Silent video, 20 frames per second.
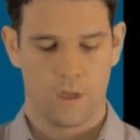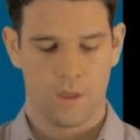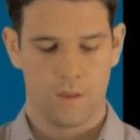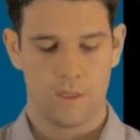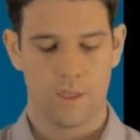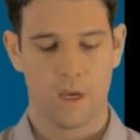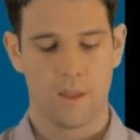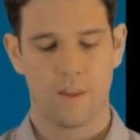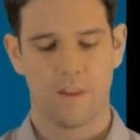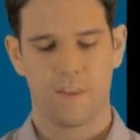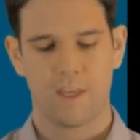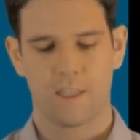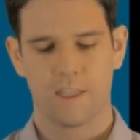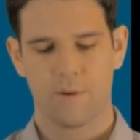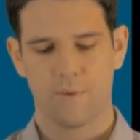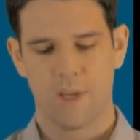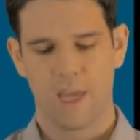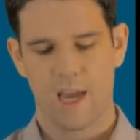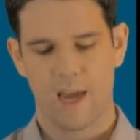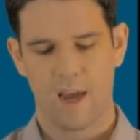The other thing that
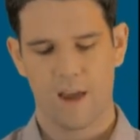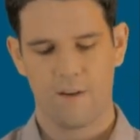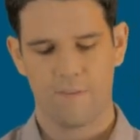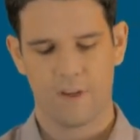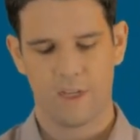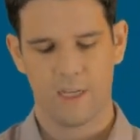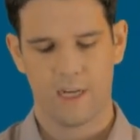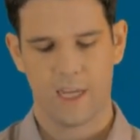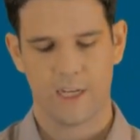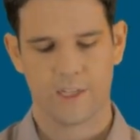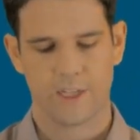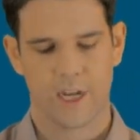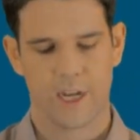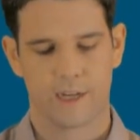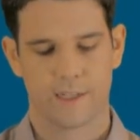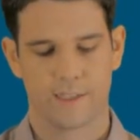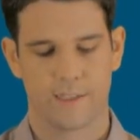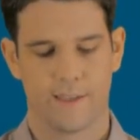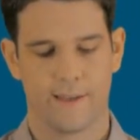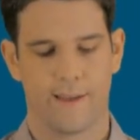we have in
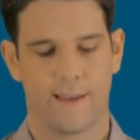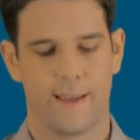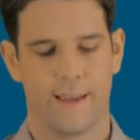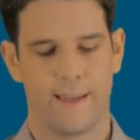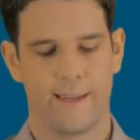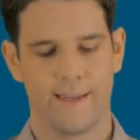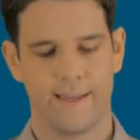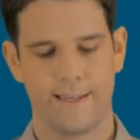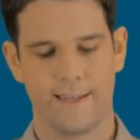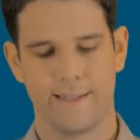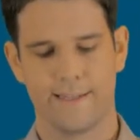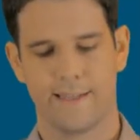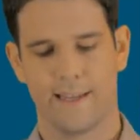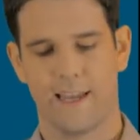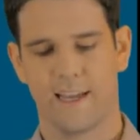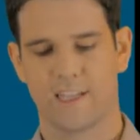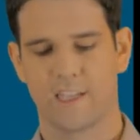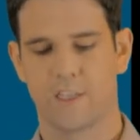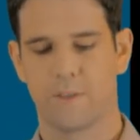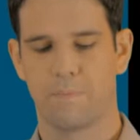Ajax is
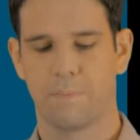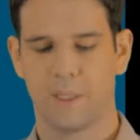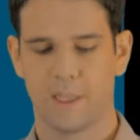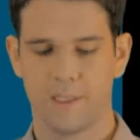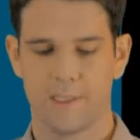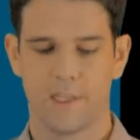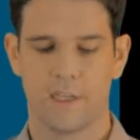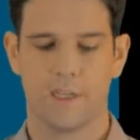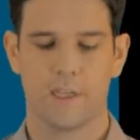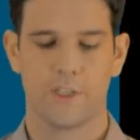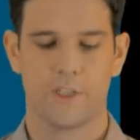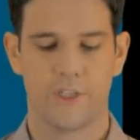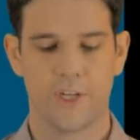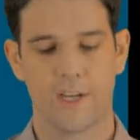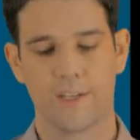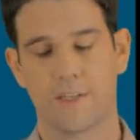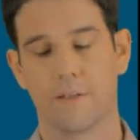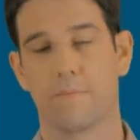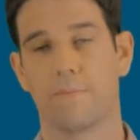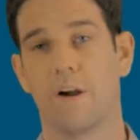explicit
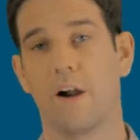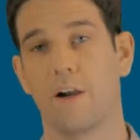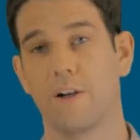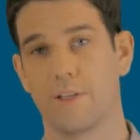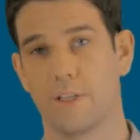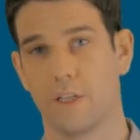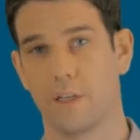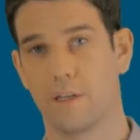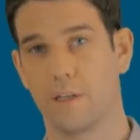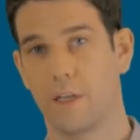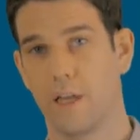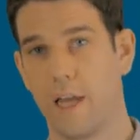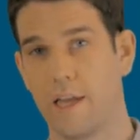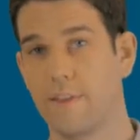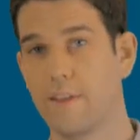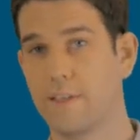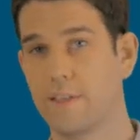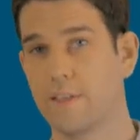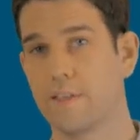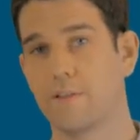JSON parsing. And
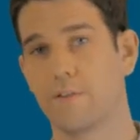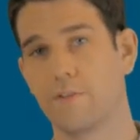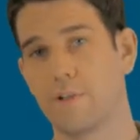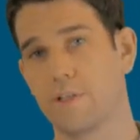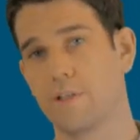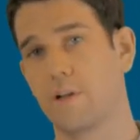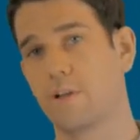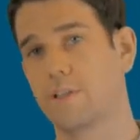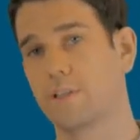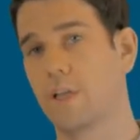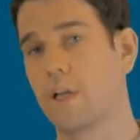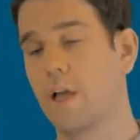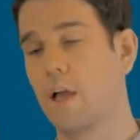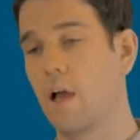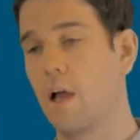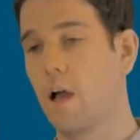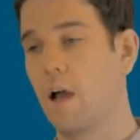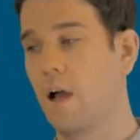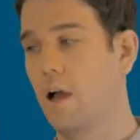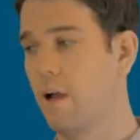this is a result
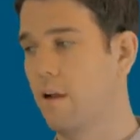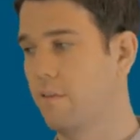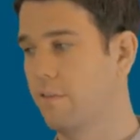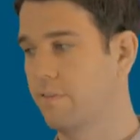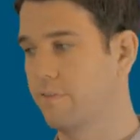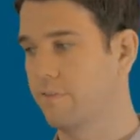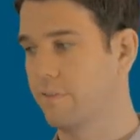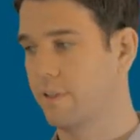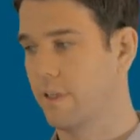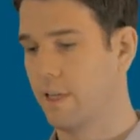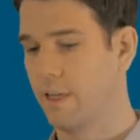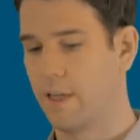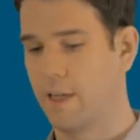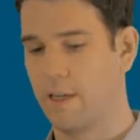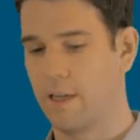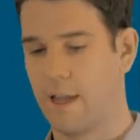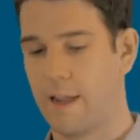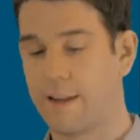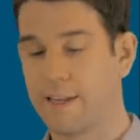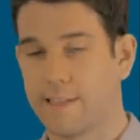of,
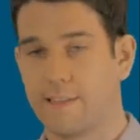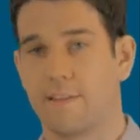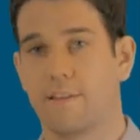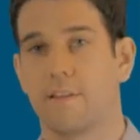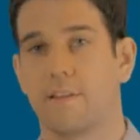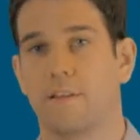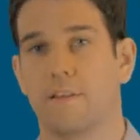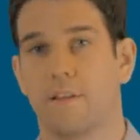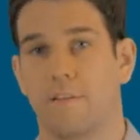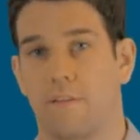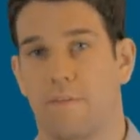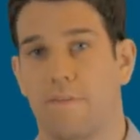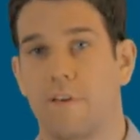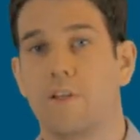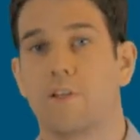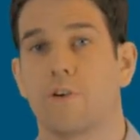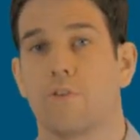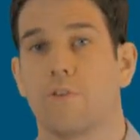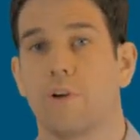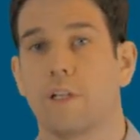I guess the
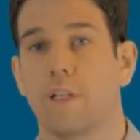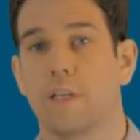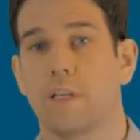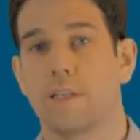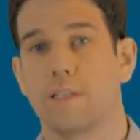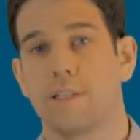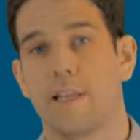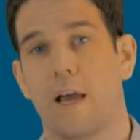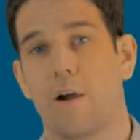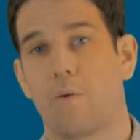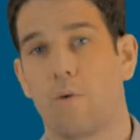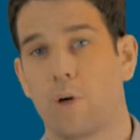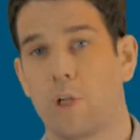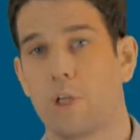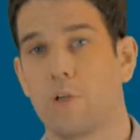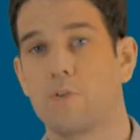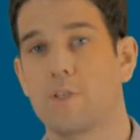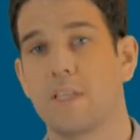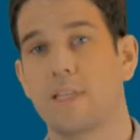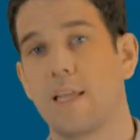feature really is that we're
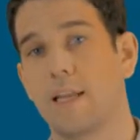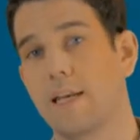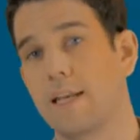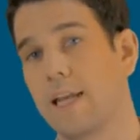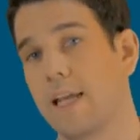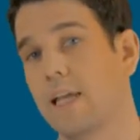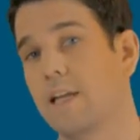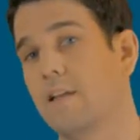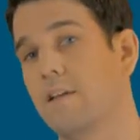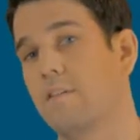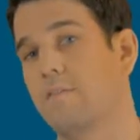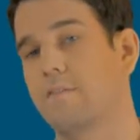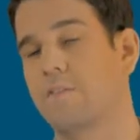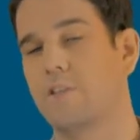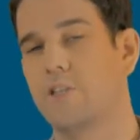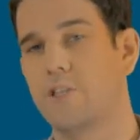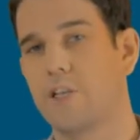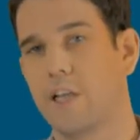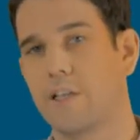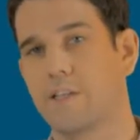using the native
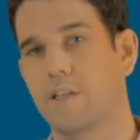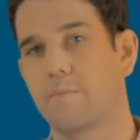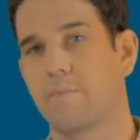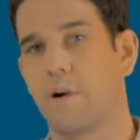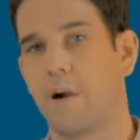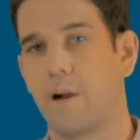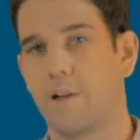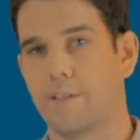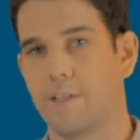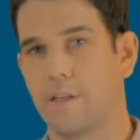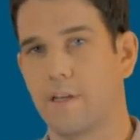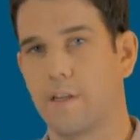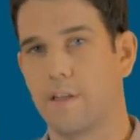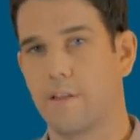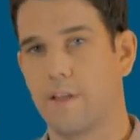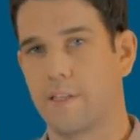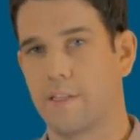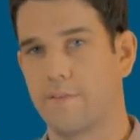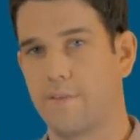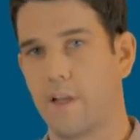JSON parsing
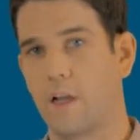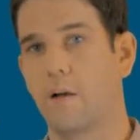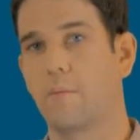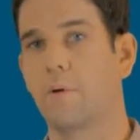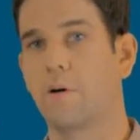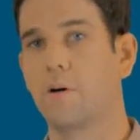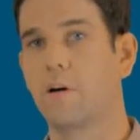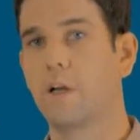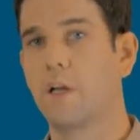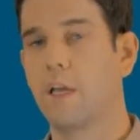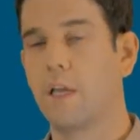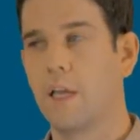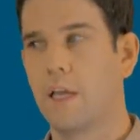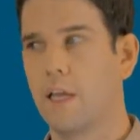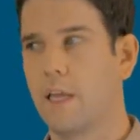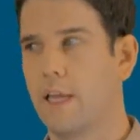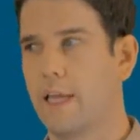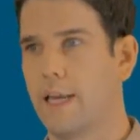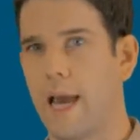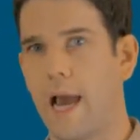that's available
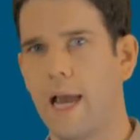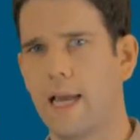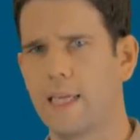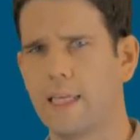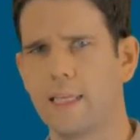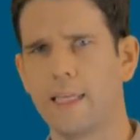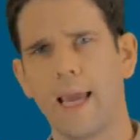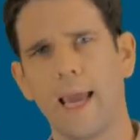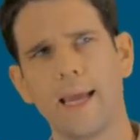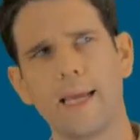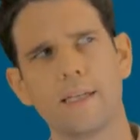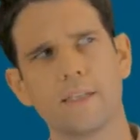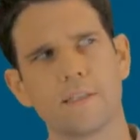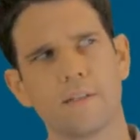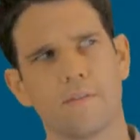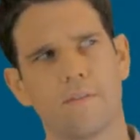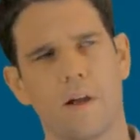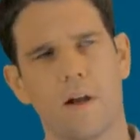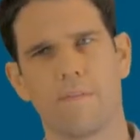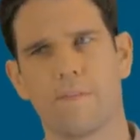in IE8,
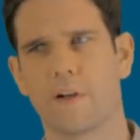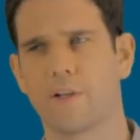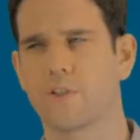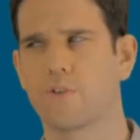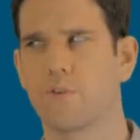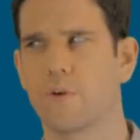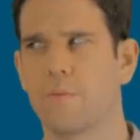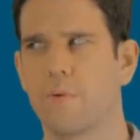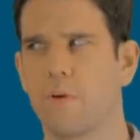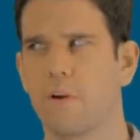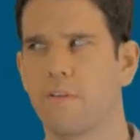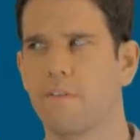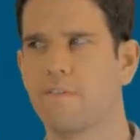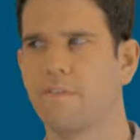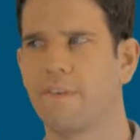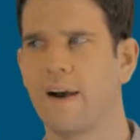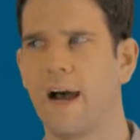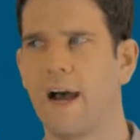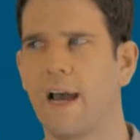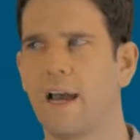Firefox
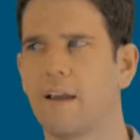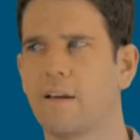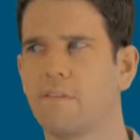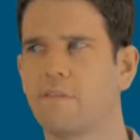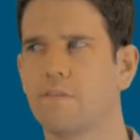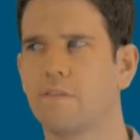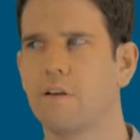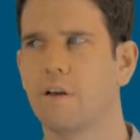3.5,